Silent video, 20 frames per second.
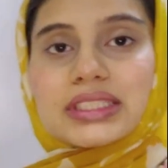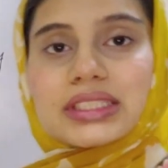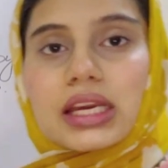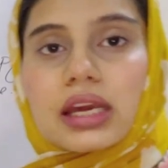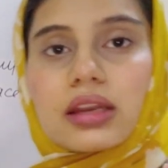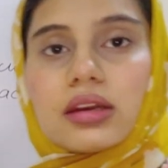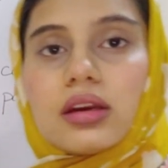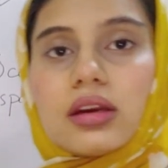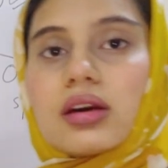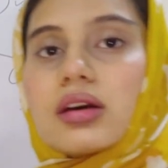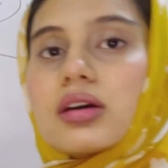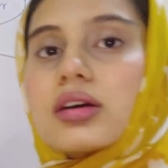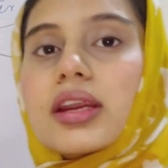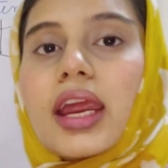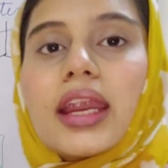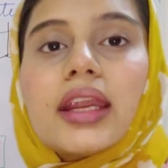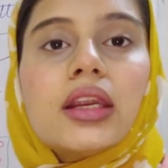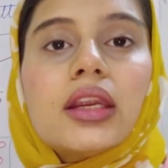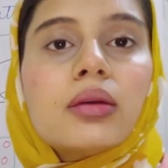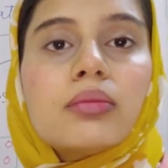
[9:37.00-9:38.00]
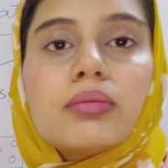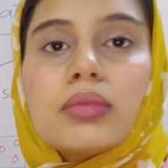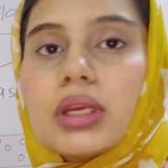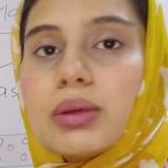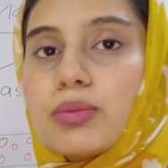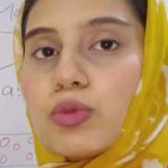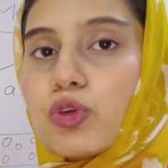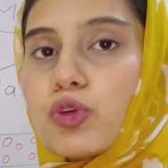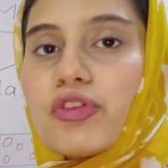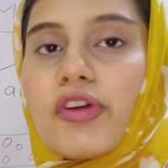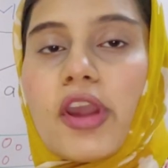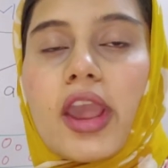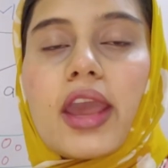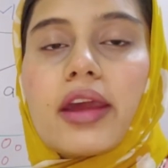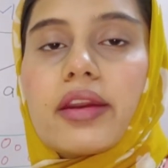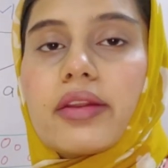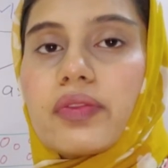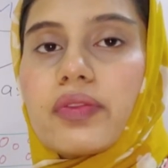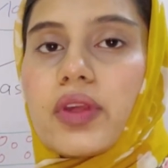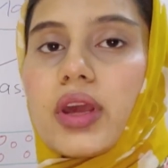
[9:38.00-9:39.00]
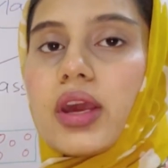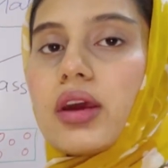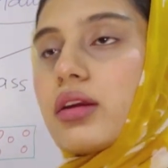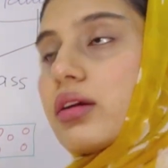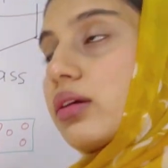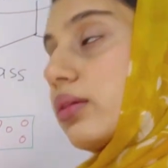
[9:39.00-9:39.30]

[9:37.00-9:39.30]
can randomly move here and there.